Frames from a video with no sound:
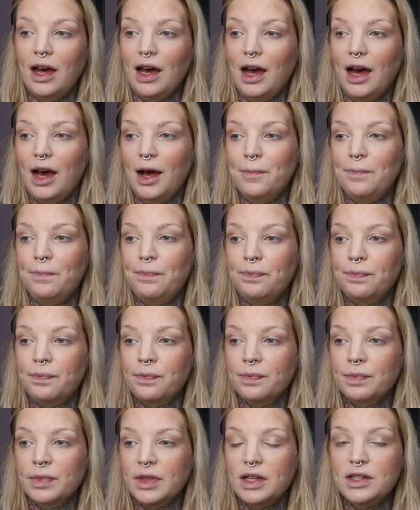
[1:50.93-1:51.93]

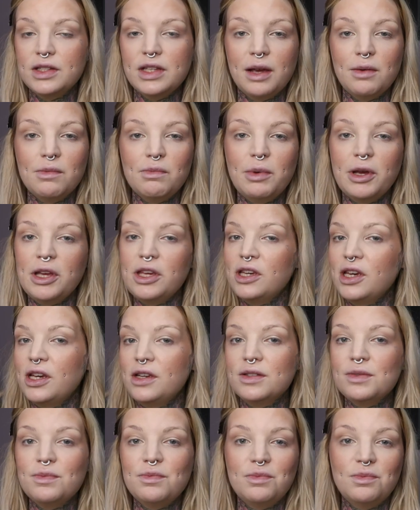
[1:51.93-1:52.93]
But
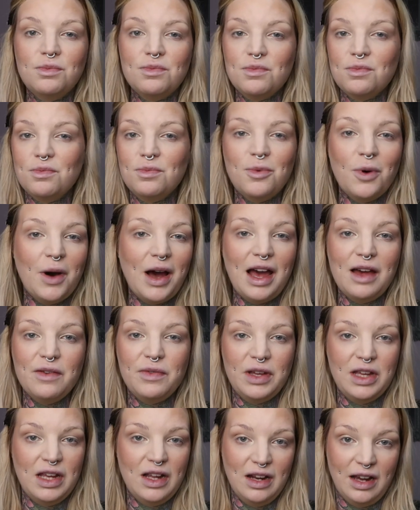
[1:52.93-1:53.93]
use
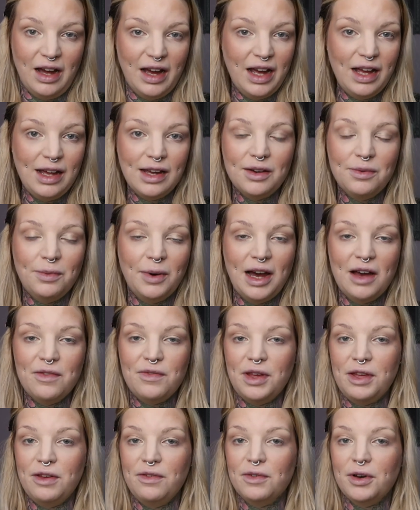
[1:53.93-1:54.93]
whatever you like,
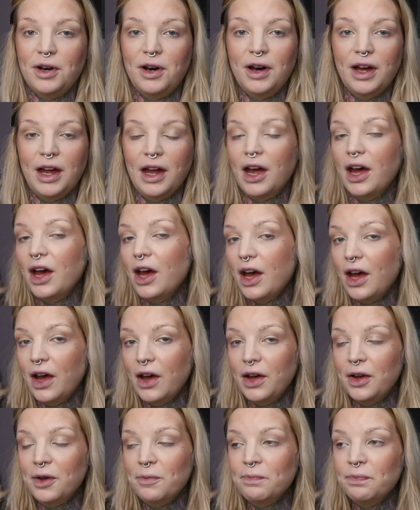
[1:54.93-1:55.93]
whatever you've got at
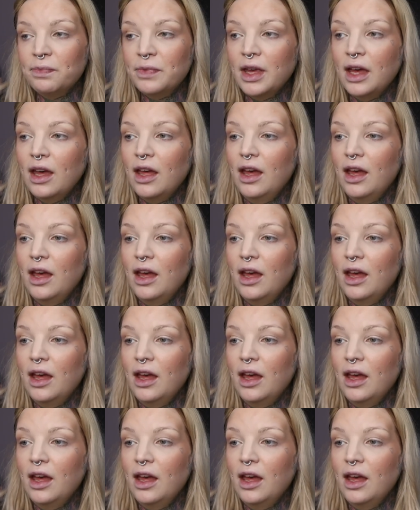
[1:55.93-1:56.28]
home.